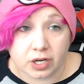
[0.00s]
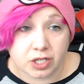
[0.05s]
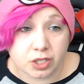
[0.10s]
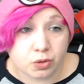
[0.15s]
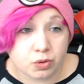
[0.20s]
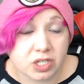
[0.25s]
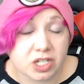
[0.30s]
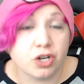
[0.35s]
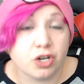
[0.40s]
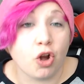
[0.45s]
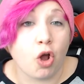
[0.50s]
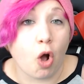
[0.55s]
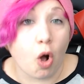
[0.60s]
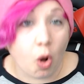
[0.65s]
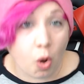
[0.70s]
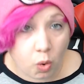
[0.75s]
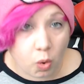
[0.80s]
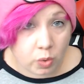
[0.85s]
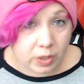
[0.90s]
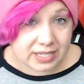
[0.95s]
You didn't
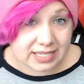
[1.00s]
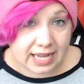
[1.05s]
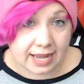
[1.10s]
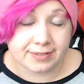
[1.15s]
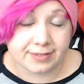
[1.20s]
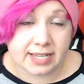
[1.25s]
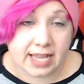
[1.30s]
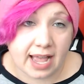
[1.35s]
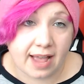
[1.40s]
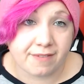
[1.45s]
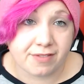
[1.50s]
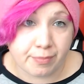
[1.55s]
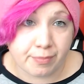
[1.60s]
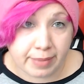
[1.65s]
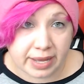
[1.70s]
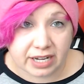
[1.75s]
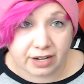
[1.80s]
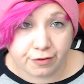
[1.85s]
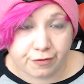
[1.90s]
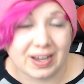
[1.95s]
always have to have the
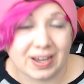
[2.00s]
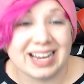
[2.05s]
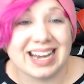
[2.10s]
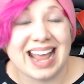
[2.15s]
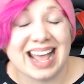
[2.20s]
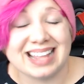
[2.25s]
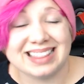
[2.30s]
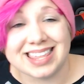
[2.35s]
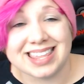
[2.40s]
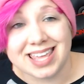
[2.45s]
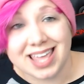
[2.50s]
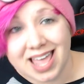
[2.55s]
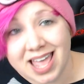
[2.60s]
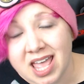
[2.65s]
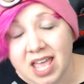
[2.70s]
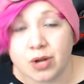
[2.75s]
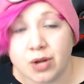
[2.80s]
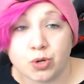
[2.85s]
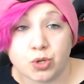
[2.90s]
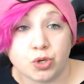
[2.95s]
mecha fight at the
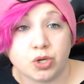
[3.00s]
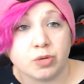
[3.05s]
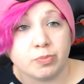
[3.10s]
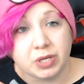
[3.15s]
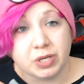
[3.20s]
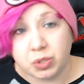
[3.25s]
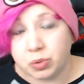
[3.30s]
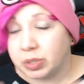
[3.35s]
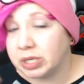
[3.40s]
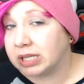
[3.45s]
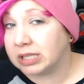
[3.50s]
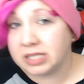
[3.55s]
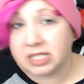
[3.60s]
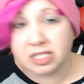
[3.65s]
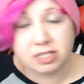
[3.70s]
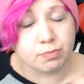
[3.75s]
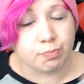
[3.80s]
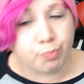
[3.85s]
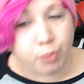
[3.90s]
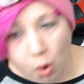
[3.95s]
end. You could be doing at
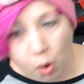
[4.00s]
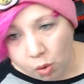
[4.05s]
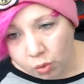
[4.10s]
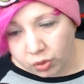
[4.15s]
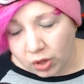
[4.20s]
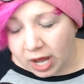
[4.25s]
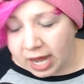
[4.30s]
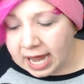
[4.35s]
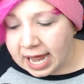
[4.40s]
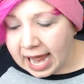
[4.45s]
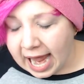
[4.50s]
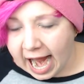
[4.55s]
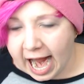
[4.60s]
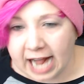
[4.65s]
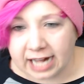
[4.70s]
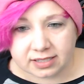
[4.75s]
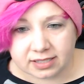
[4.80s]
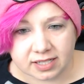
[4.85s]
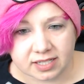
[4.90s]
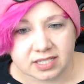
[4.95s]
least both
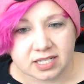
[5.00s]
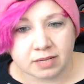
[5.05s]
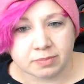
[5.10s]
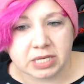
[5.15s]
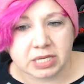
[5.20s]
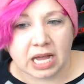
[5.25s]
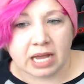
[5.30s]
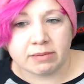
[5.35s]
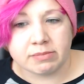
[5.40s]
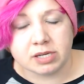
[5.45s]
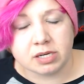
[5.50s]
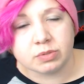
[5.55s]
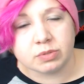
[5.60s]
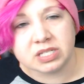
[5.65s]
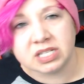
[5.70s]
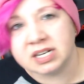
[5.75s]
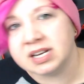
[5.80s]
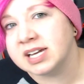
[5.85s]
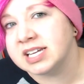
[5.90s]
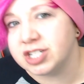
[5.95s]
at the same time, and it was
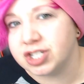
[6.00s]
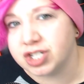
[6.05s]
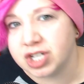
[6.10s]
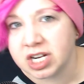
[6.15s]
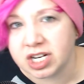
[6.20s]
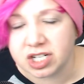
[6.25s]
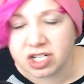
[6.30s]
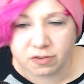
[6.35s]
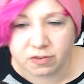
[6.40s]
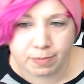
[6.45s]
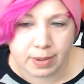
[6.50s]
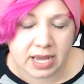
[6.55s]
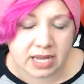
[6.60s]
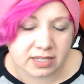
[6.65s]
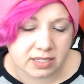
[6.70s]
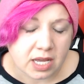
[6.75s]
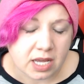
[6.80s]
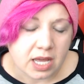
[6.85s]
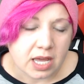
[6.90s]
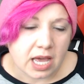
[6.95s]
a nice change of pace.
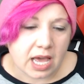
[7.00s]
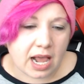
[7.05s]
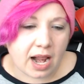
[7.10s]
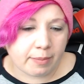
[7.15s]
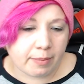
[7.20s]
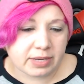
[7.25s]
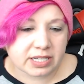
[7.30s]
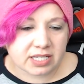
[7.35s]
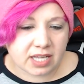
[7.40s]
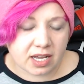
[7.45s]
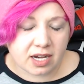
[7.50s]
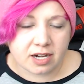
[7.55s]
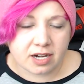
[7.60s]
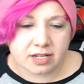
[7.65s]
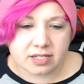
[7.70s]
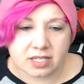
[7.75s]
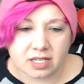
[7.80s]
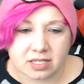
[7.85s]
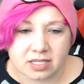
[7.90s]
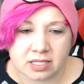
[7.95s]
And I'm excited to
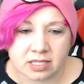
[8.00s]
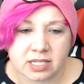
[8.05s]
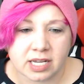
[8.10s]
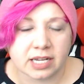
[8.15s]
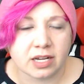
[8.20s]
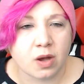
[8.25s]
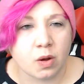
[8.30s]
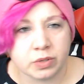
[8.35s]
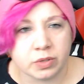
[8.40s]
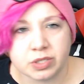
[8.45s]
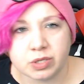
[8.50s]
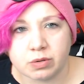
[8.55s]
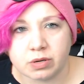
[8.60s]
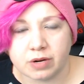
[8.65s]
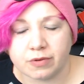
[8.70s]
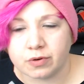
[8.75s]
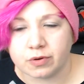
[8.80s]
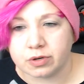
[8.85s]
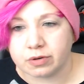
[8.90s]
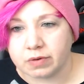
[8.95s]
see Sentai go into a
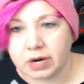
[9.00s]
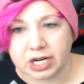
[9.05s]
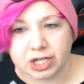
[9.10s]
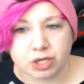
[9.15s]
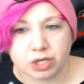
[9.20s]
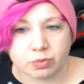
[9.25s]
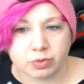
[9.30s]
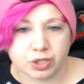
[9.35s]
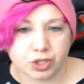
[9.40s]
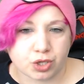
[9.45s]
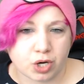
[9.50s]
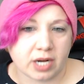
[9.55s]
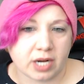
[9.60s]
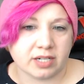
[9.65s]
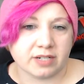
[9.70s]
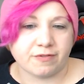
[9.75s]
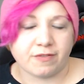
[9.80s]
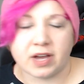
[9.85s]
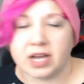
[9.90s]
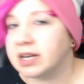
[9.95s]
different direction with trying
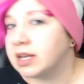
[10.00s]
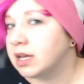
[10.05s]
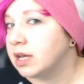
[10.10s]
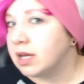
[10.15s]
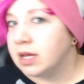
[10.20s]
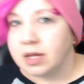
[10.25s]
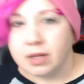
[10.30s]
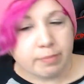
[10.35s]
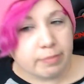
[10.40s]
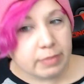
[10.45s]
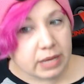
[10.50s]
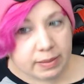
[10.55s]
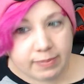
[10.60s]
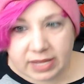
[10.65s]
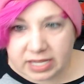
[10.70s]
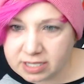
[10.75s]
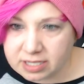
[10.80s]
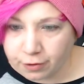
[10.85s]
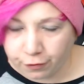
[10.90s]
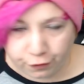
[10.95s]
to find maybe
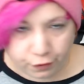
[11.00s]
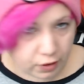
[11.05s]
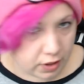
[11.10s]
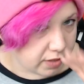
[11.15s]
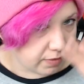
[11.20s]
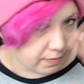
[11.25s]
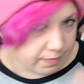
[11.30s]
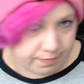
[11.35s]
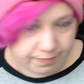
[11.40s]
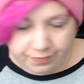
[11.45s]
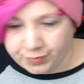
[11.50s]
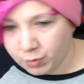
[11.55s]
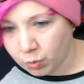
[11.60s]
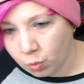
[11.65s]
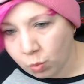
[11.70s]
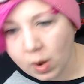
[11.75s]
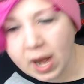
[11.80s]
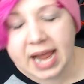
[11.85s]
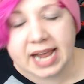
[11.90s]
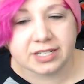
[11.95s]
different
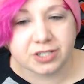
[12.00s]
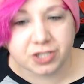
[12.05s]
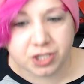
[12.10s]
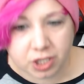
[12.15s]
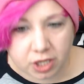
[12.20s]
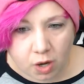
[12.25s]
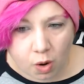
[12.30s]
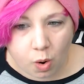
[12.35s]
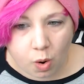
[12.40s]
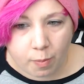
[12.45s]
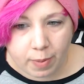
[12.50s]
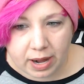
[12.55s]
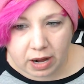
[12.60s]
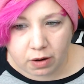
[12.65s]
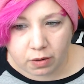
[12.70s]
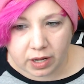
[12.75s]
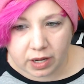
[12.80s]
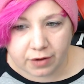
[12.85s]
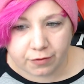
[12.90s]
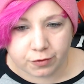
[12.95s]
ways to go
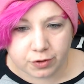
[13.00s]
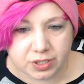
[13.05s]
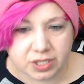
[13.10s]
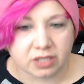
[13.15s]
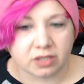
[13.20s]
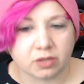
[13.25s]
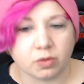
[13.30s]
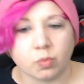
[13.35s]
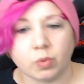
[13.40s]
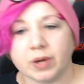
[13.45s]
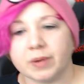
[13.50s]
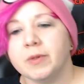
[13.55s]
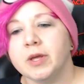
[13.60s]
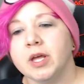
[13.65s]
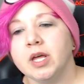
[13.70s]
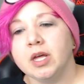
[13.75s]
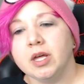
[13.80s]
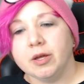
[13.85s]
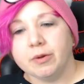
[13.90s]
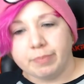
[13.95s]
about every single one.
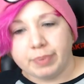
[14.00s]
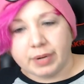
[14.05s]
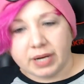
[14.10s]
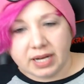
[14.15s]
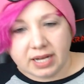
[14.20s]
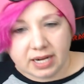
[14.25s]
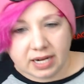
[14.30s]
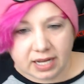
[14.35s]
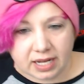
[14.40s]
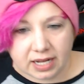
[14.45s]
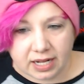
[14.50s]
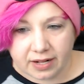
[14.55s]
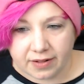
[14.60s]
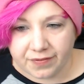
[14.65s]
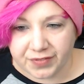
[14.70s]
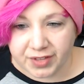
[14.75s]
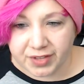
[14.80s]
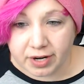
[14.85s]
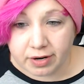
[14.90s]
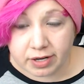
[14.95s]
But
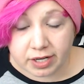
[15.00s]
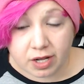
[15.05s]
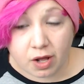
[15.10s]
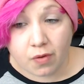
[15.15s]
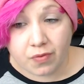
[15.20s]
there you go.